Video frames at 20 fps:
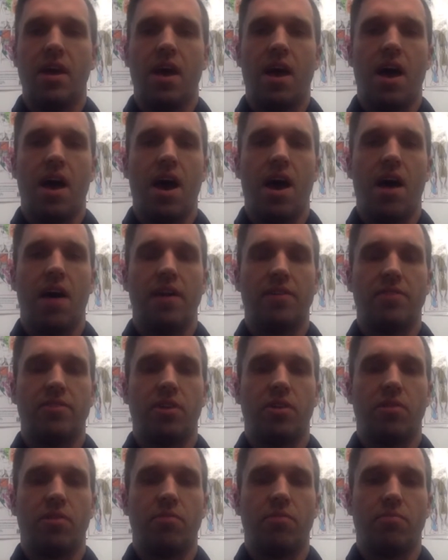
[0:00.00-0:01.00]
And
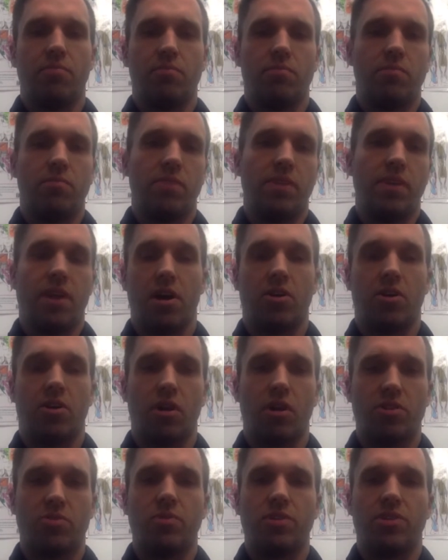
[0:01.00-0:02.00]
so in our course,